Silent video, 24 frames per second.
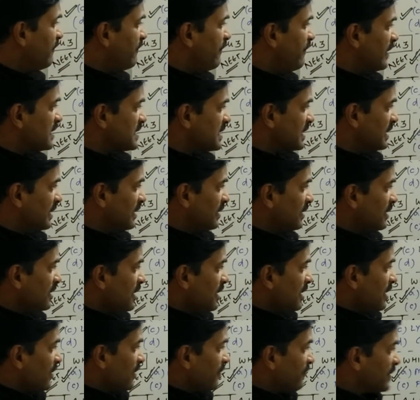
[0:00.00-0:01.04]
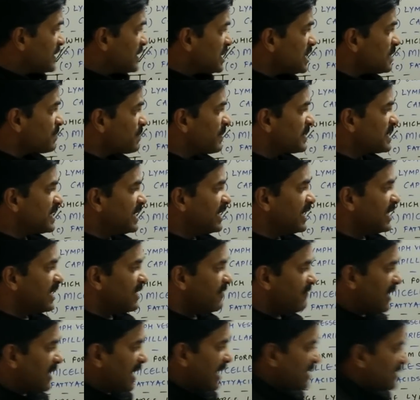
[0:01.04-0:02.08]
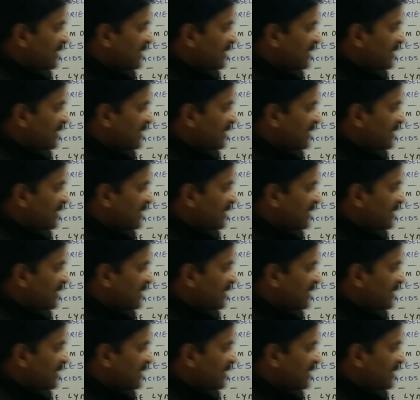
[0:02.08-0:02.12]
lymph vessel which is present in the